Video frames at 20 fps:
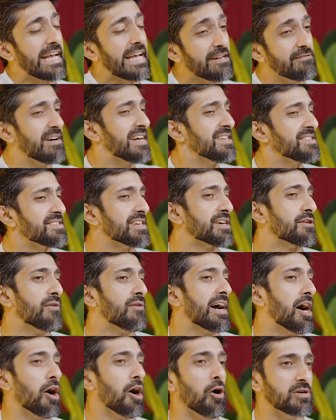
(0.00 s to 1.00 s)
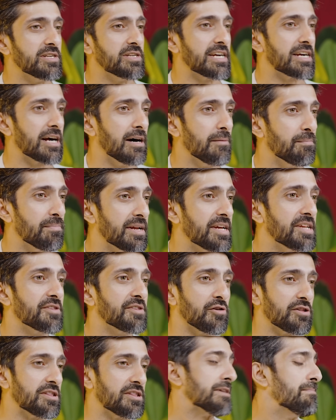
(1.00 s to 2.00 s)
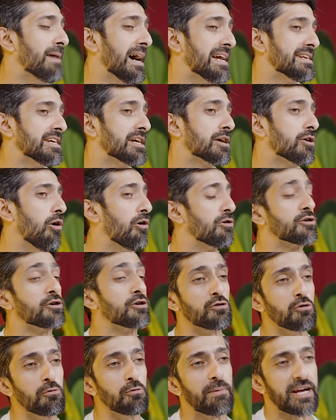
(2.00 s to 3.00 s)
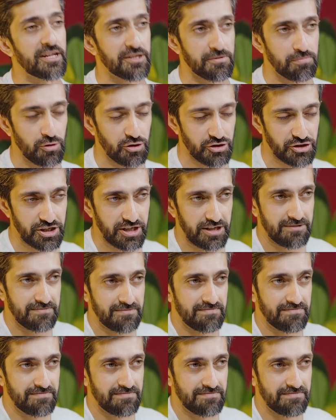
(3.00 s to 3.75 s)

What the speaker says: Investing via holding companies for thematic or group exposure.